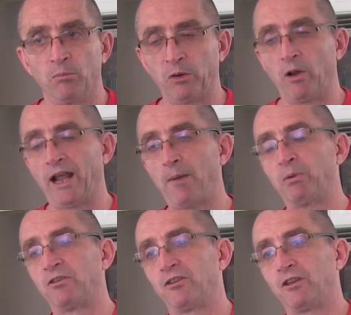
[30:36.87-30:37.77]
But what
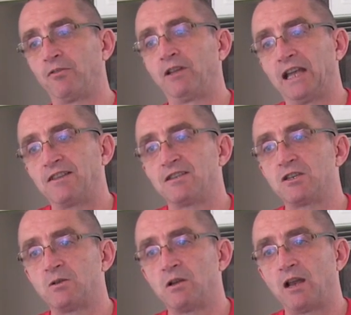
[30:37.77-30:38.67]
happens is that if it gets
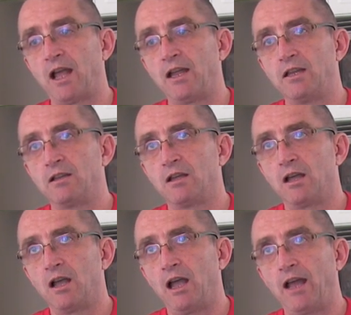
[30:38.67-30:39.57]
into an
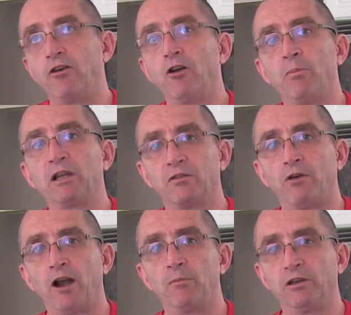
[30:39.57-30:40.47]
anaerobic
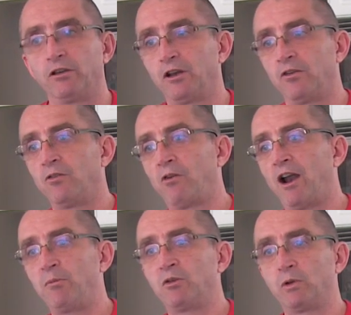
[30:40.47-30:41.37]
environment, and in an
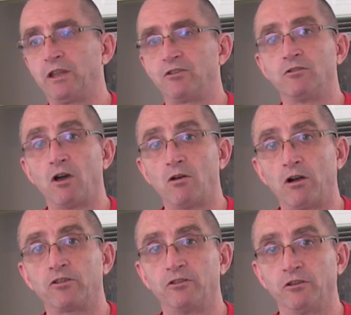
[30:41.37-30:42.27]
environment where there's no
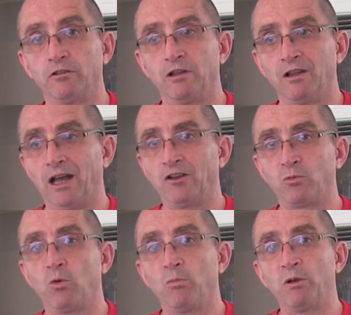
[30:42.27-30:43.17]
oxygen, and
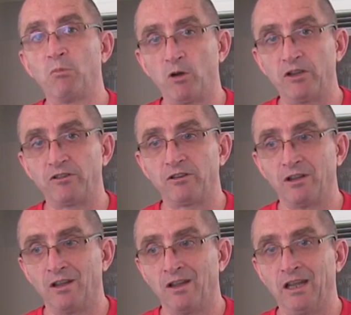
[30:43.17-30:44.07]
it's warm and moist,
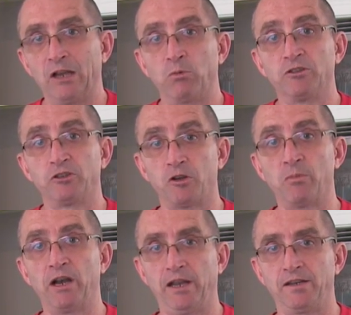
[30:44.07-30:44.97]
it will
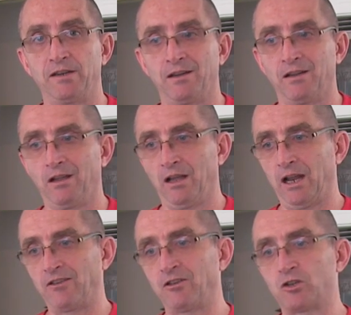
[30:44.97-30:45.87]
germinate.
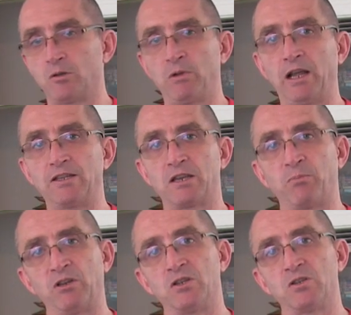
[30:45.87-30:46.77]
And as it germinates,
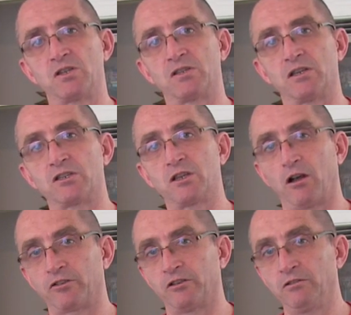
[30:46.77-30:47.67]
it produces this
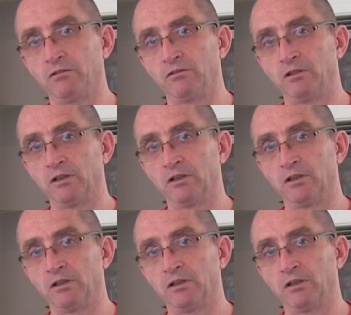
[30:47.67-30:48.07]
toxin.